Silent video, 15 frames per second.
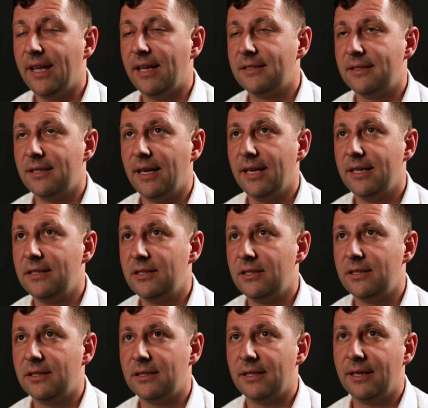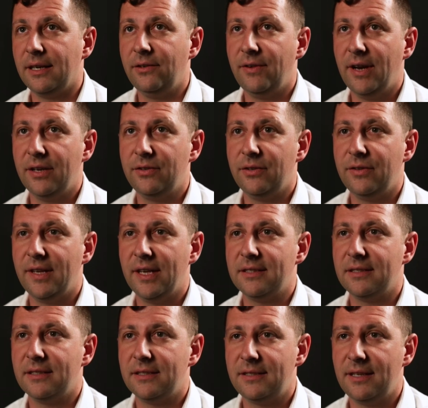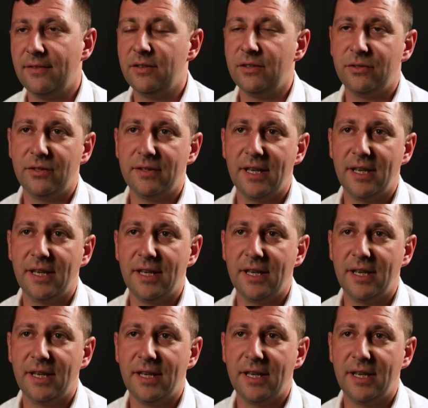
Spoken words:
that stage, in around 2007,